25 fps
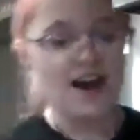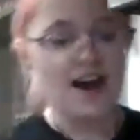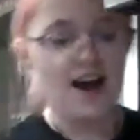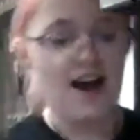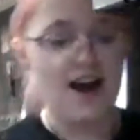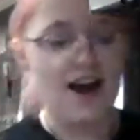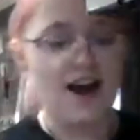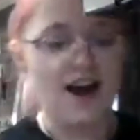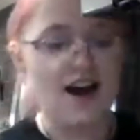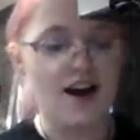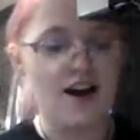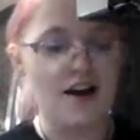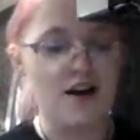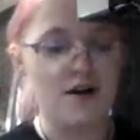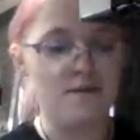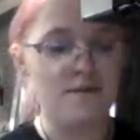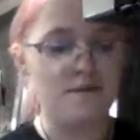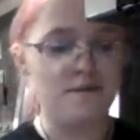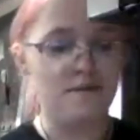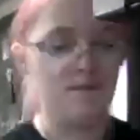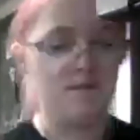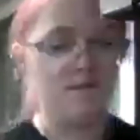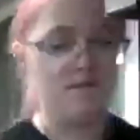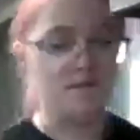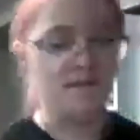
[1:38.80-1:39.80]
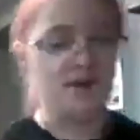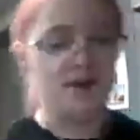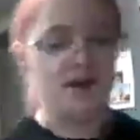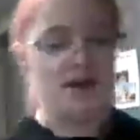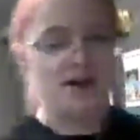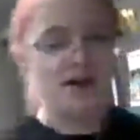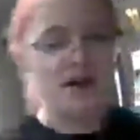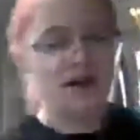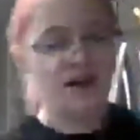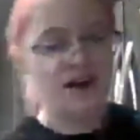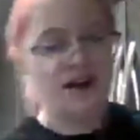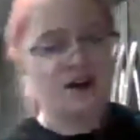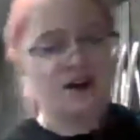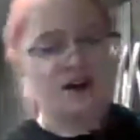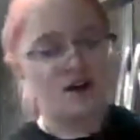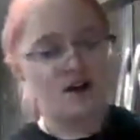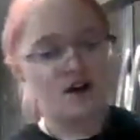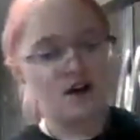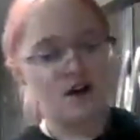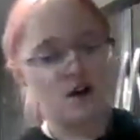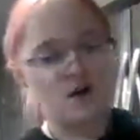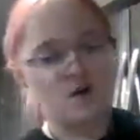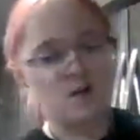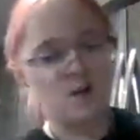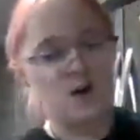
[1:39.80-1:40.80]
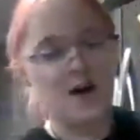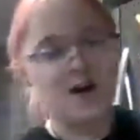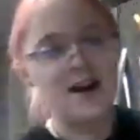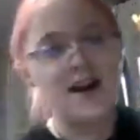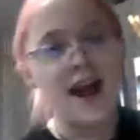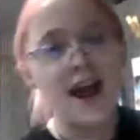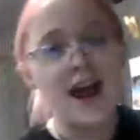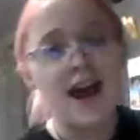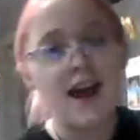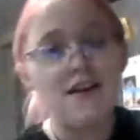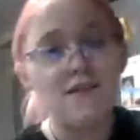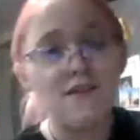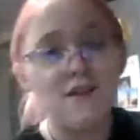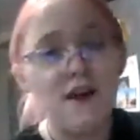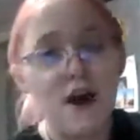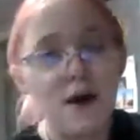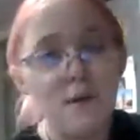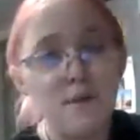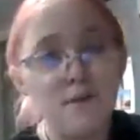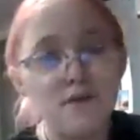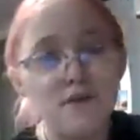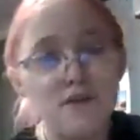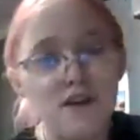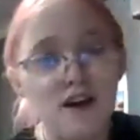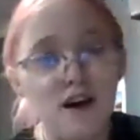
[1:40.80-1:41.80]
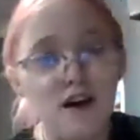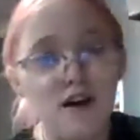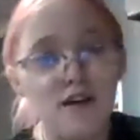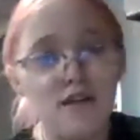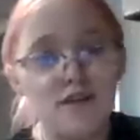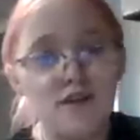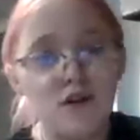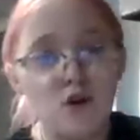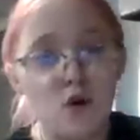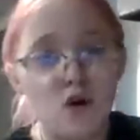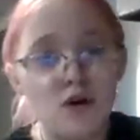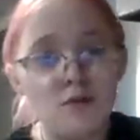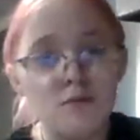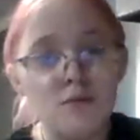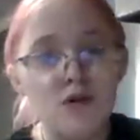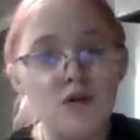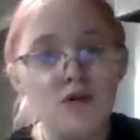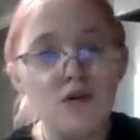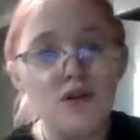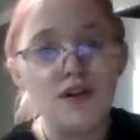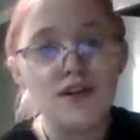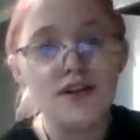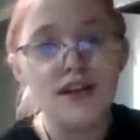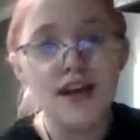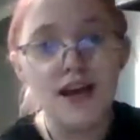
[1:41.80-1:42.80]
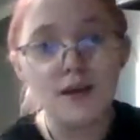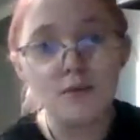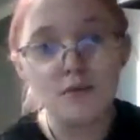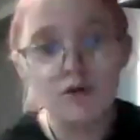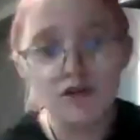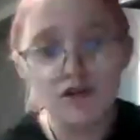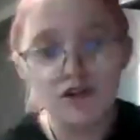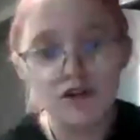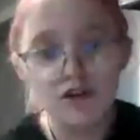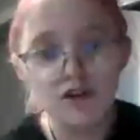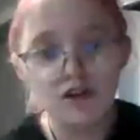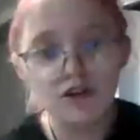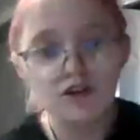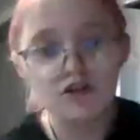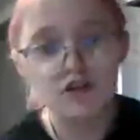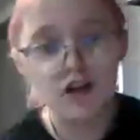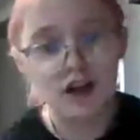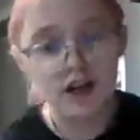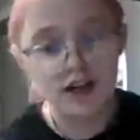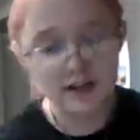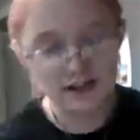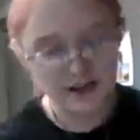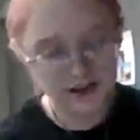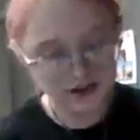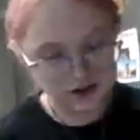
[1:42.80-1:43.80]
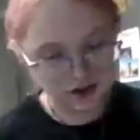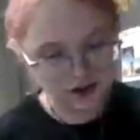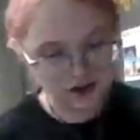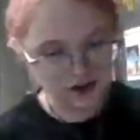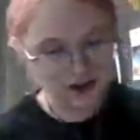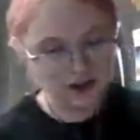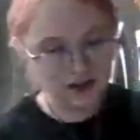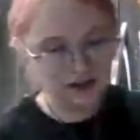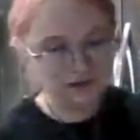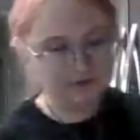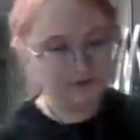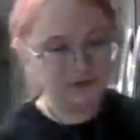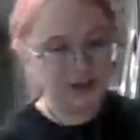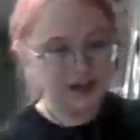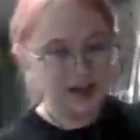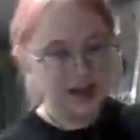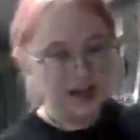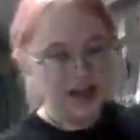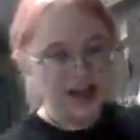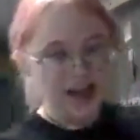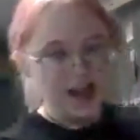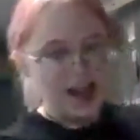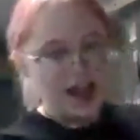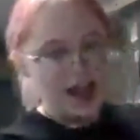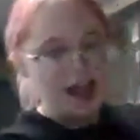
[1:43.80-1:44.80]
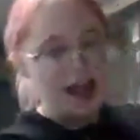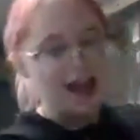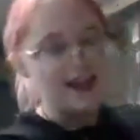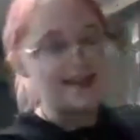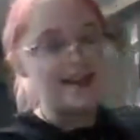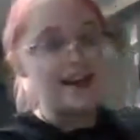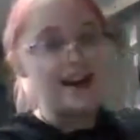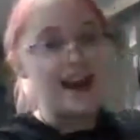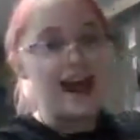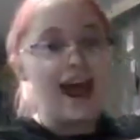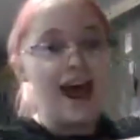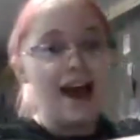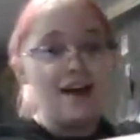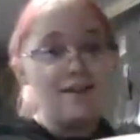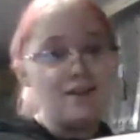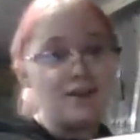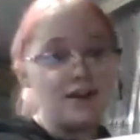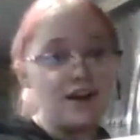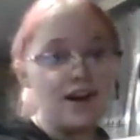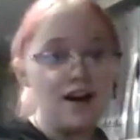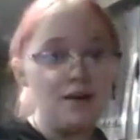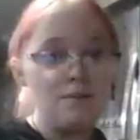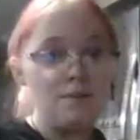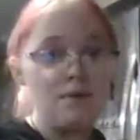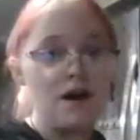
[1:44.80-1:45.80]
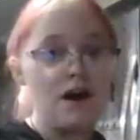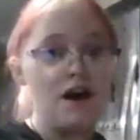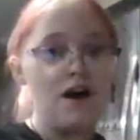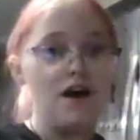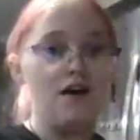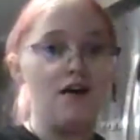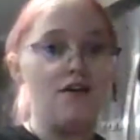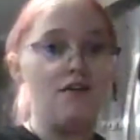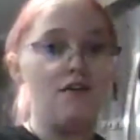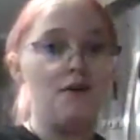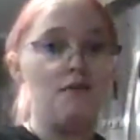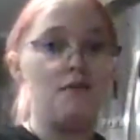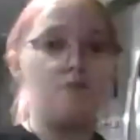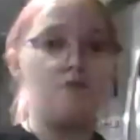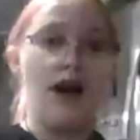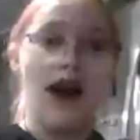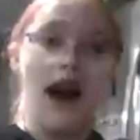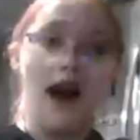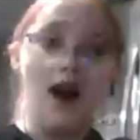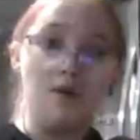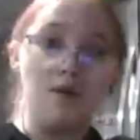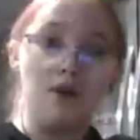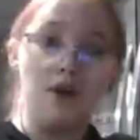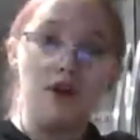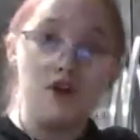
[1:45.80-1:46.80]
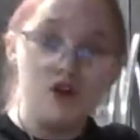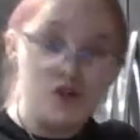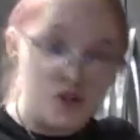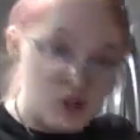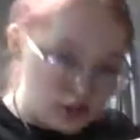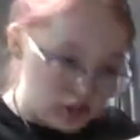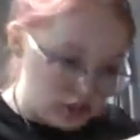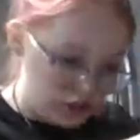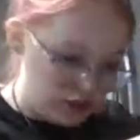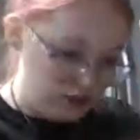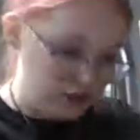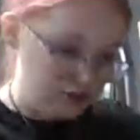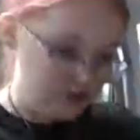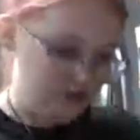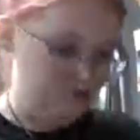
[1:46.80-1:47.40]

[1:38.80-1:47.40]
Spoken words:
1.5 cups of normal table sugar, granulated sugar, and then 1/2 cup of brown sugar.